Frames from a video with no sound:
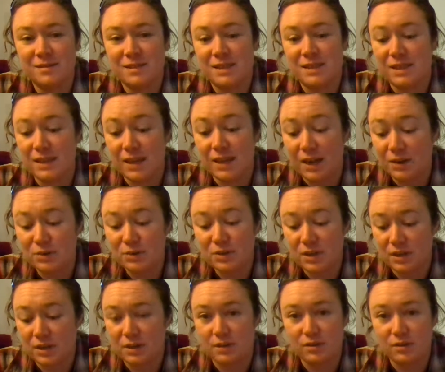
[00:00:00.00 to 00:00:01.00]
Get out
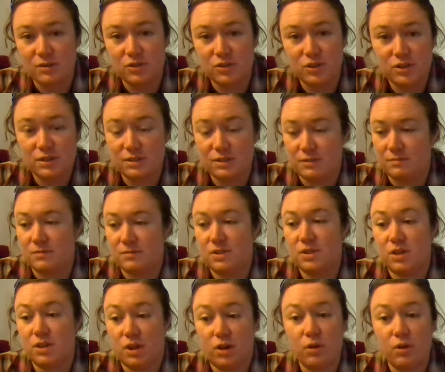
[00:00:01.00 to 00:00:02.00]
there. Just
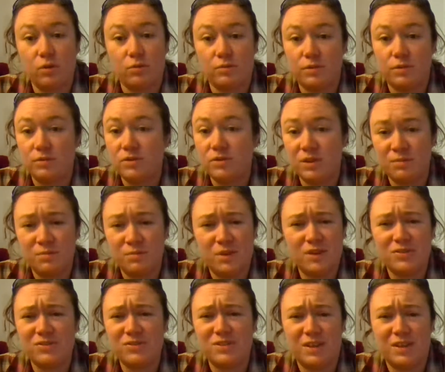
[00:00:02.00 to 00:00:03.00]
go. Do something by
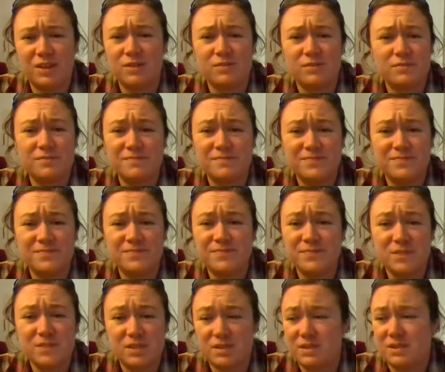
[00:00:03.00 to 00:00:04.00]
yourself.
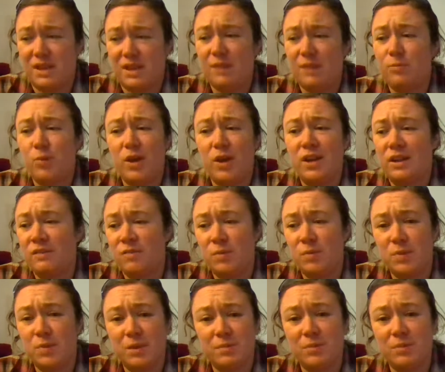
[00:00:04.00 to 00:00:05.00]
Stop waiting for
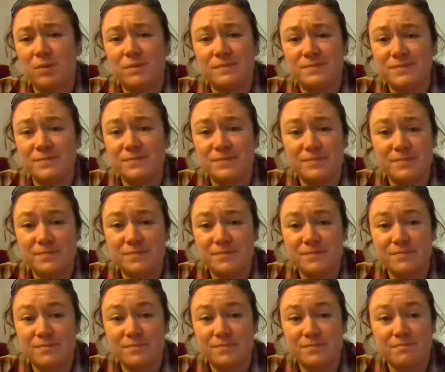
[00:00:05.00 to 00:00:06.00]
people.
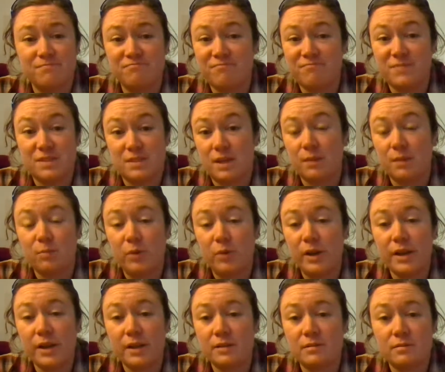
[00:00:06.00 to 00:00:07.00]
Stop
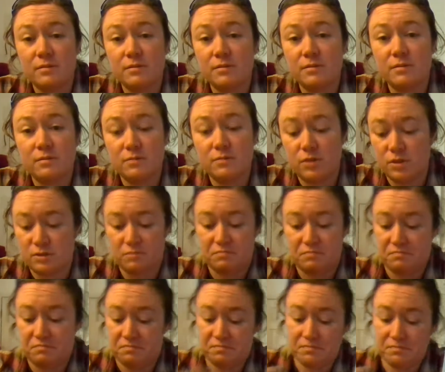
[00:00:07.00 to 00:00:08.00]
waiting. Just
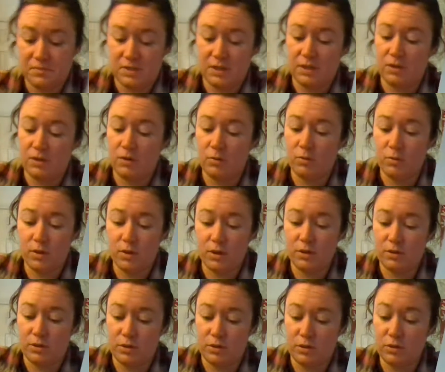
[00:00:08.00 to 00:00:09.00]
say, you know
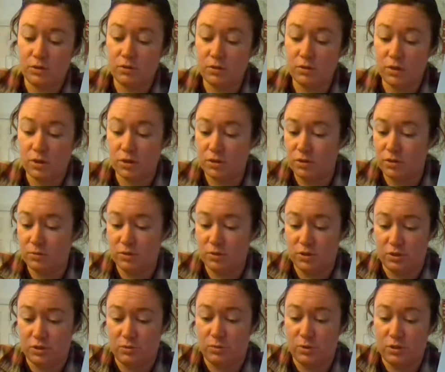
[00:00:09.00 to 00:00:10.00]
what? You're going to do
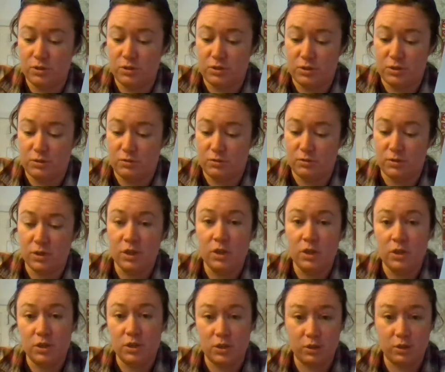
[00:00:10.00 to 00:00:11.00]
what you want to do.
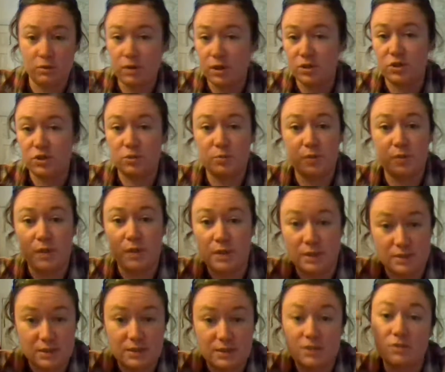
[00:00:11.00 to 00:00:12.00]
You got your
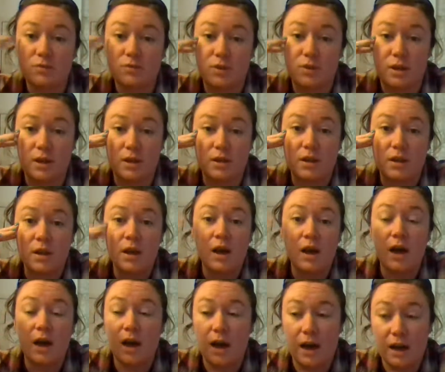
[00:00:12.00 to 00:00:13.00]
plans. That's great.
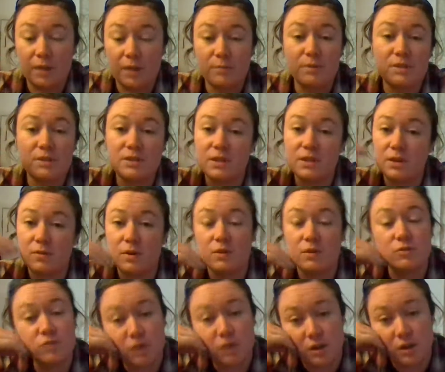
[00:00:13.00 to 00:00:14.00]
I've been sitting
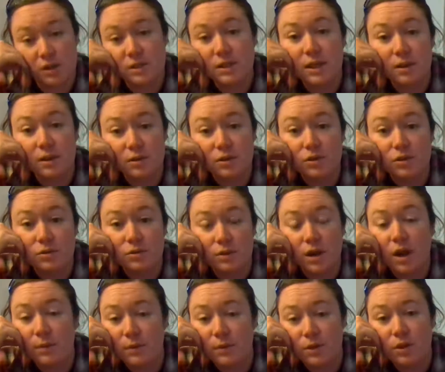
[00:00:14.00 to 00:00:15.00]
around trying to tell you that
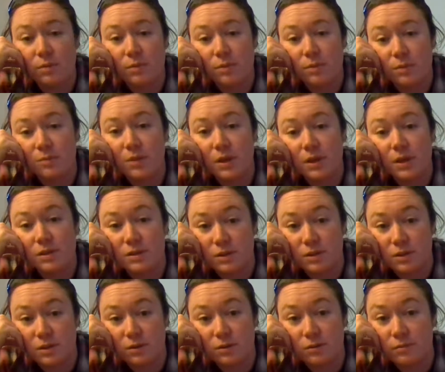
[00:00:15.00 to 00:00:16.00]
I'm a human being
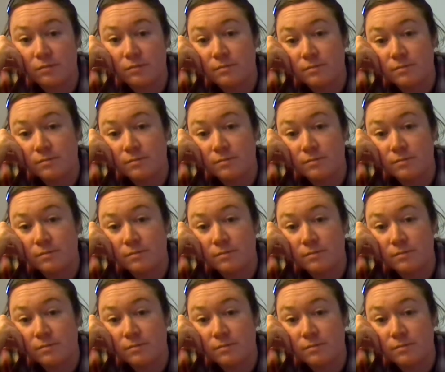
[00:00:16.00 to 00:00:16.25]
too.